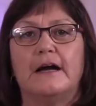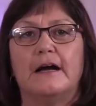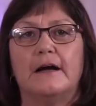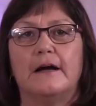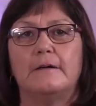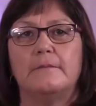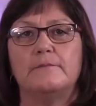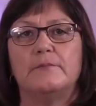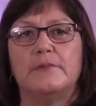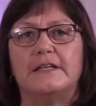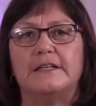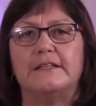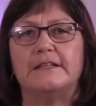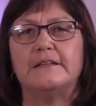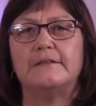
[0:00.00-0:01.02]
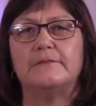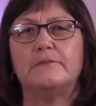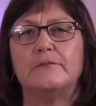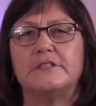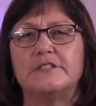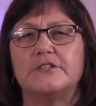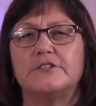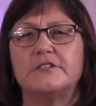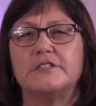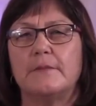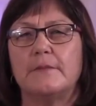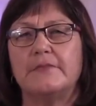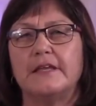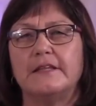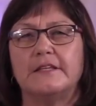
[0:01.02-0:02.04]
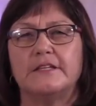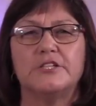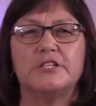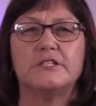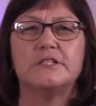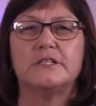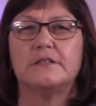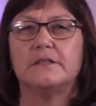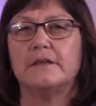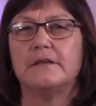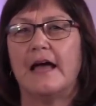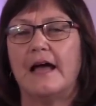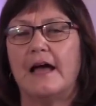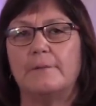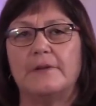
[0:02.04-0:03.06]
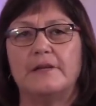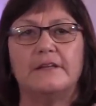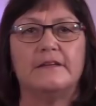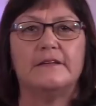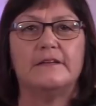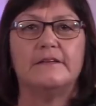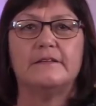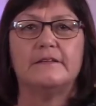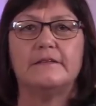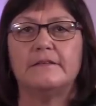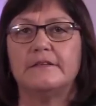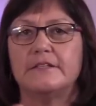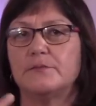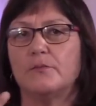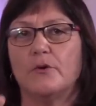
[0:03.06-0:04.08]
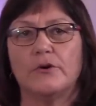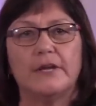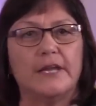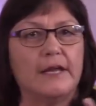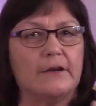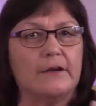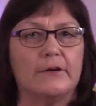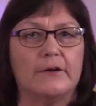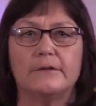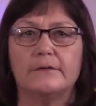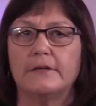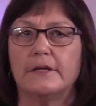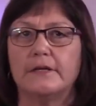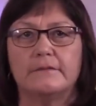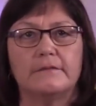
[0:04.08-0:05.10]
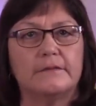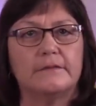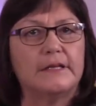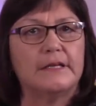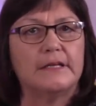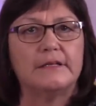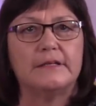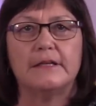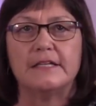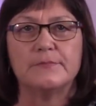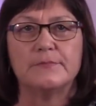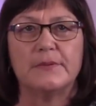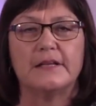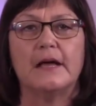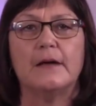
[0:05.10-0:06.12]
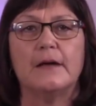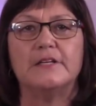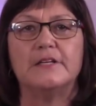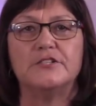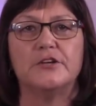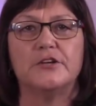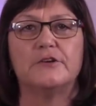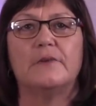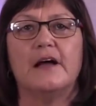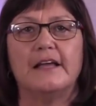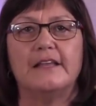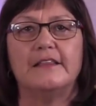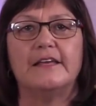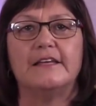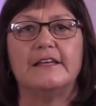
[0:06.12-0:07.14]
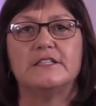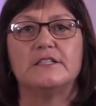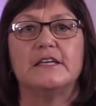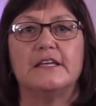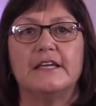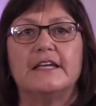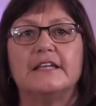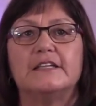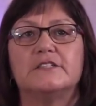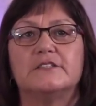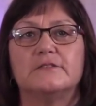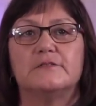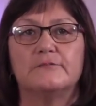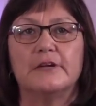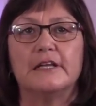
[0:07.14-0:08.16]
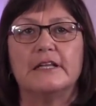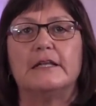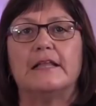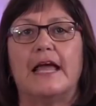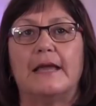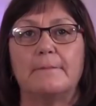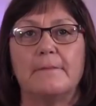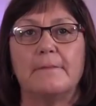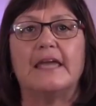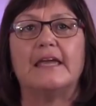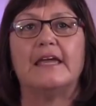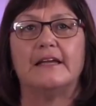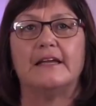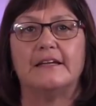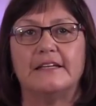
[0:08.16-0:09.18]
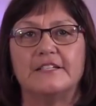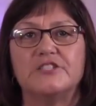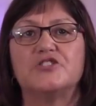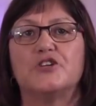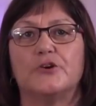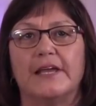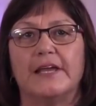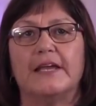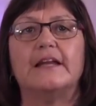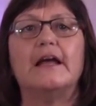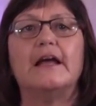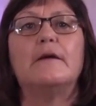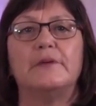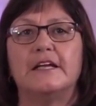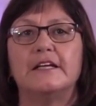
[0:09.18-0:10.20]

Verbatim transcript: Um, but was there something that just happened this morning, or that, that has been come into your mind that is, is really like making, is stirring it up?